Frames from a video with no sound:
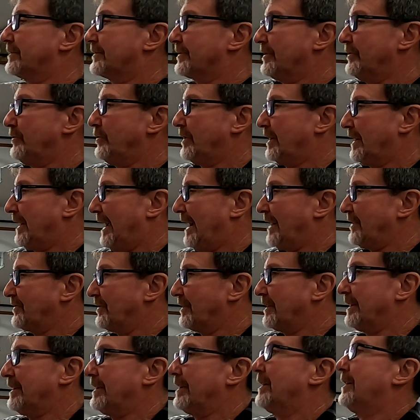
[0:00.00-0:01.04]
So you can
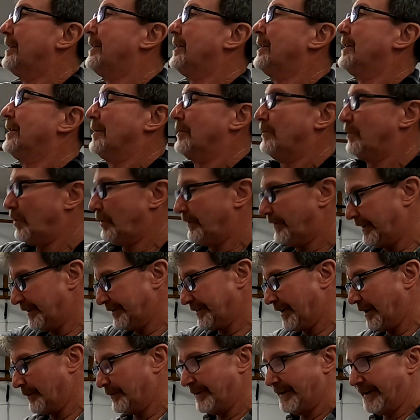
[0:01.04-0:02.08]
actually move
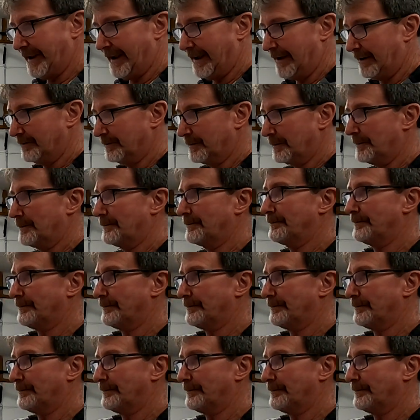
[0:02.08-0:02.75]
this up and down.